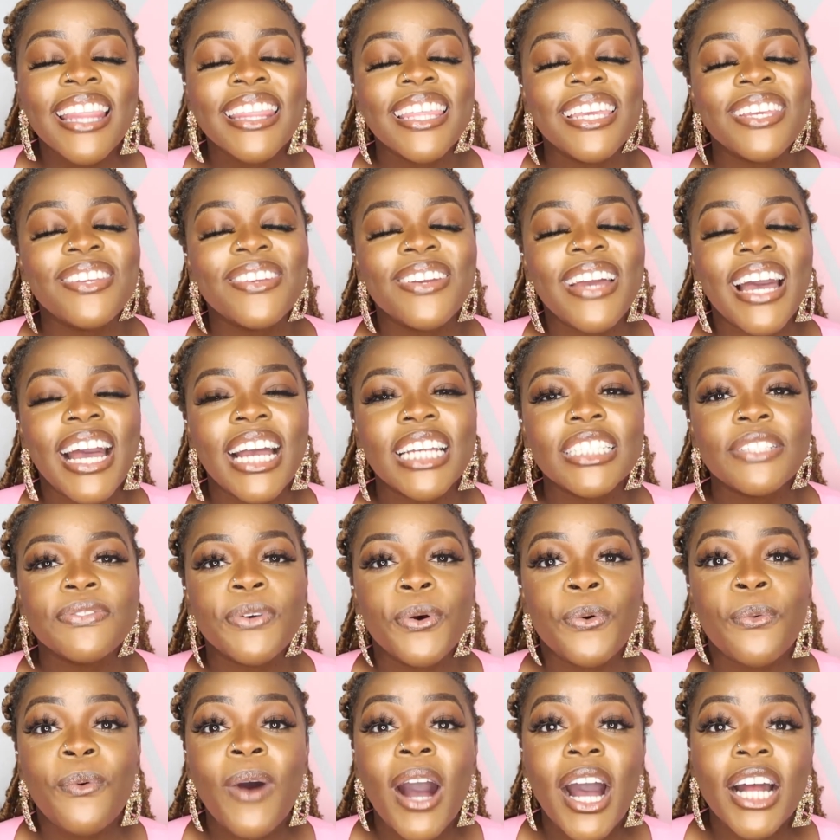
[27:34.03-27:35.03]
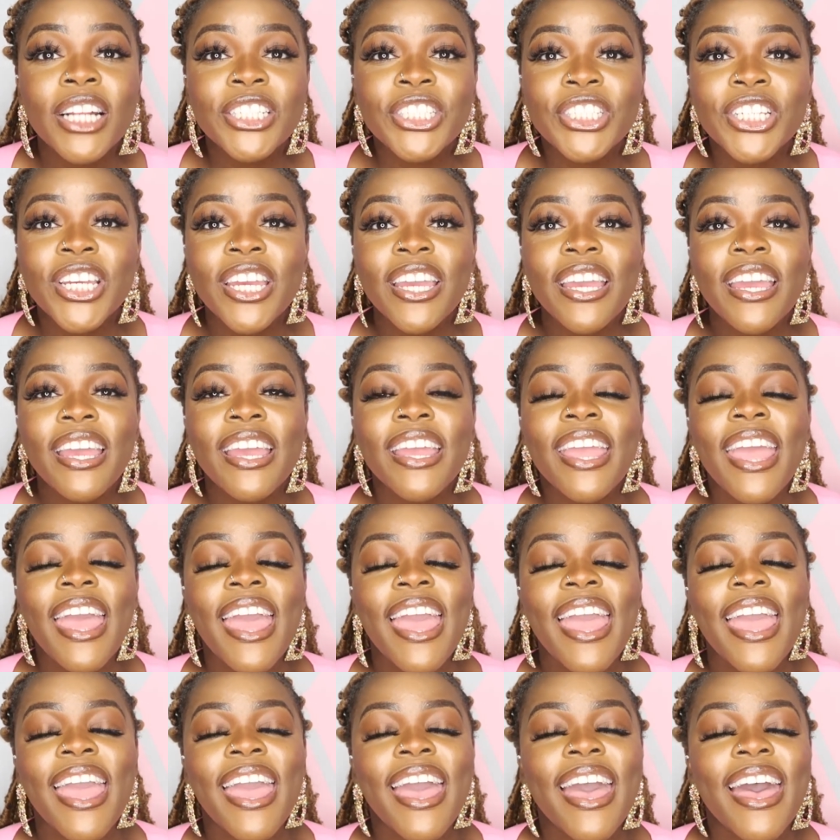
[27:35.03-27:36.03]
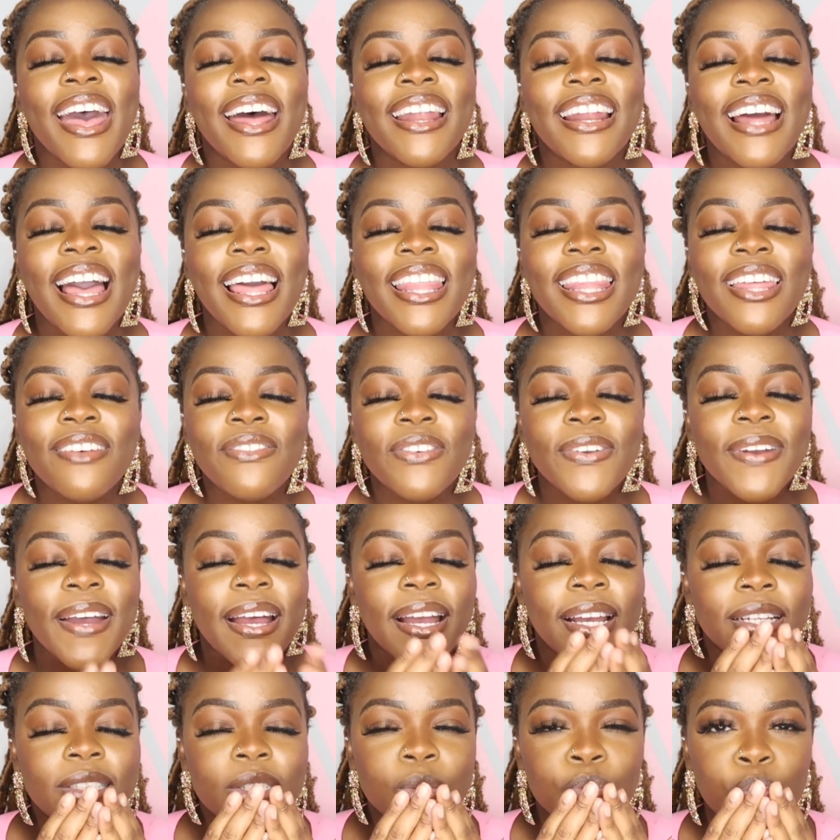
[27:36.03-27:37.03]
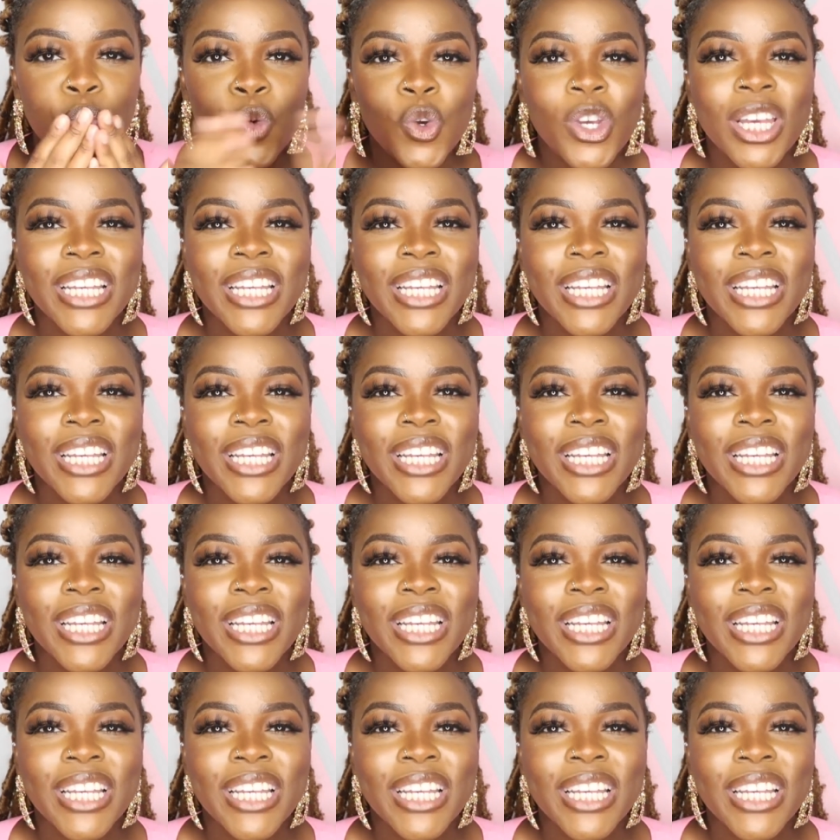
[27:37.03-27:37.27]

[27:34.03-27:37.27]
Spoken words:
Thank you guys for watching, and I love you guys.